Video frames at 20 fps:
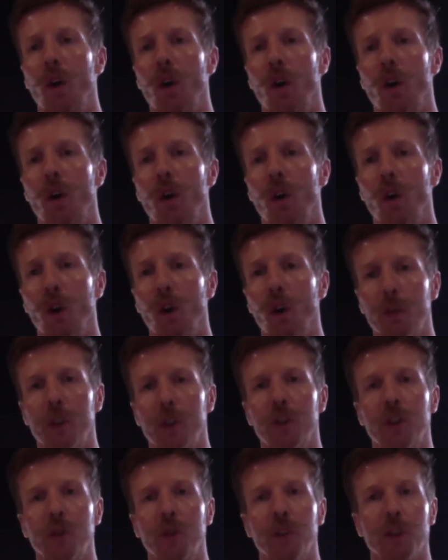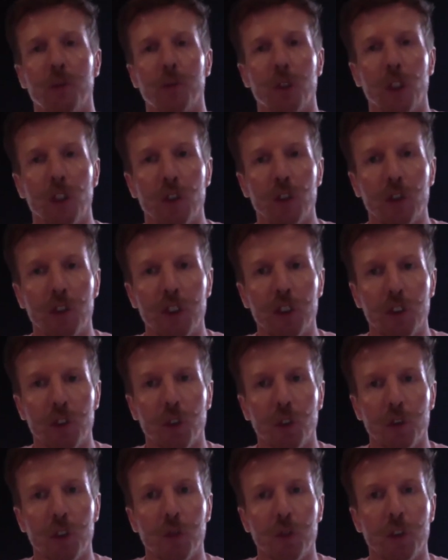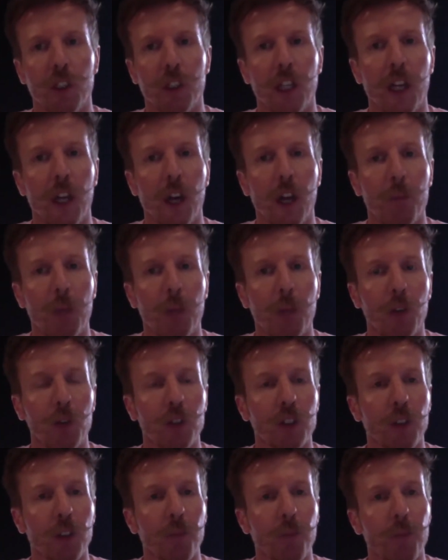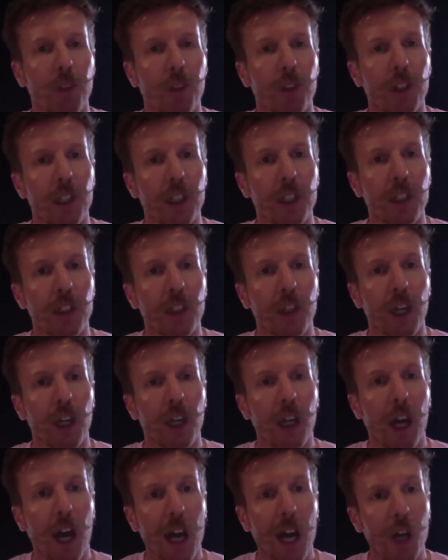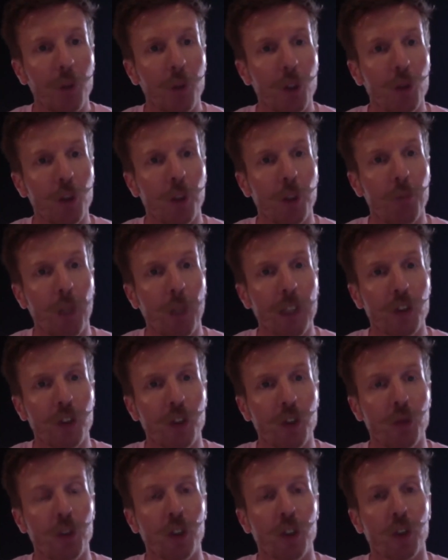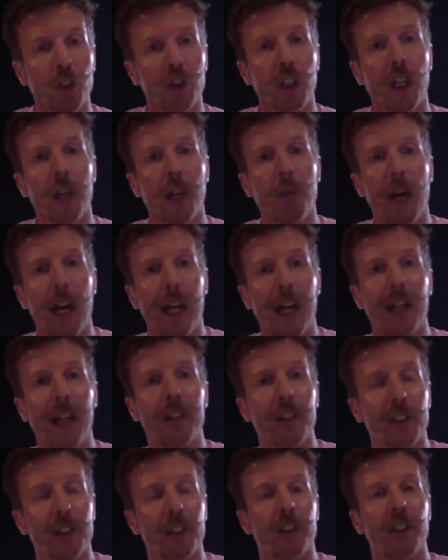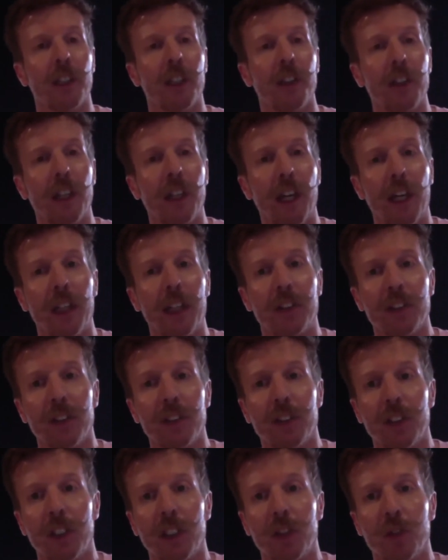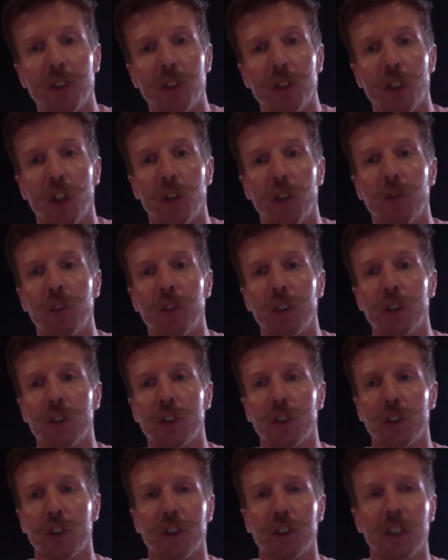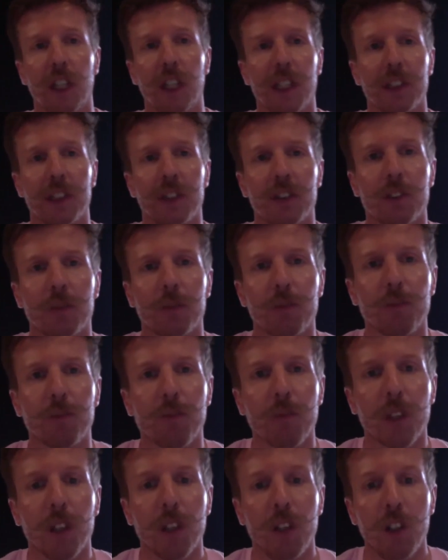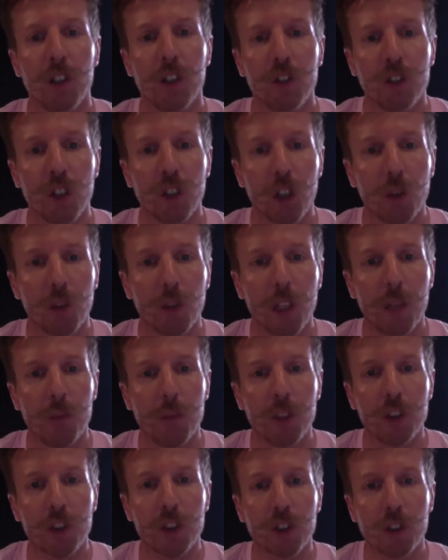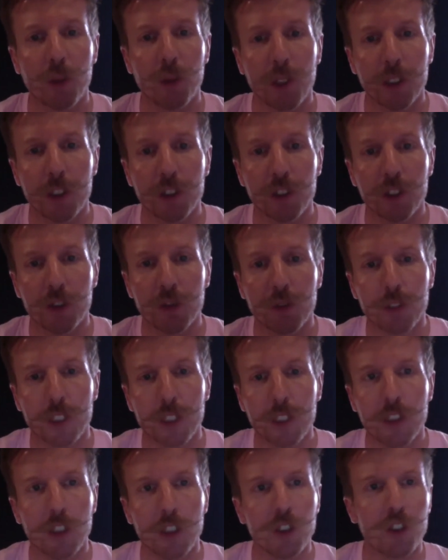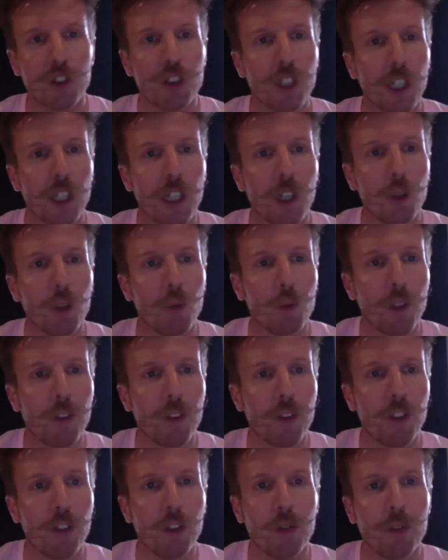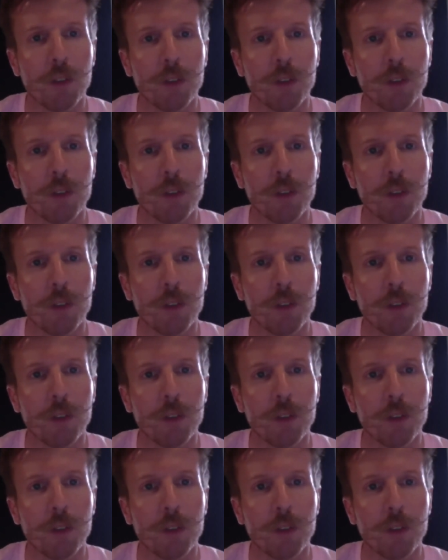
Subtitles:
all I'm going to do is I'm going to talk to you today about the how you can best use your time and, as I say, the 8 secrets of success. So let me just quickly screen share with you.